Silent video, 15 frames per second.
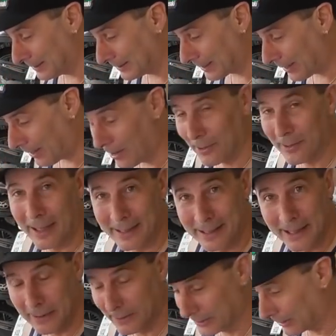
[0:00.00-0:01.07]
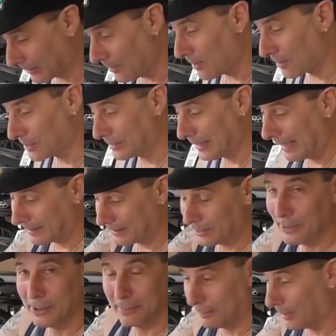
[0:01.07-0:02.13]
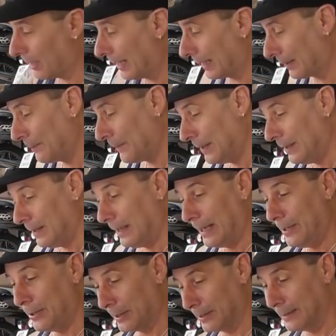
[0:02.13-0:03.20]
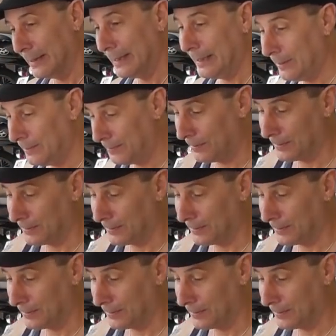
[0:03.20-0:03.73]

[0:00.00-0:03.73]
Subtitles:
the whole idea, is it locks that to your bike, and you can leave,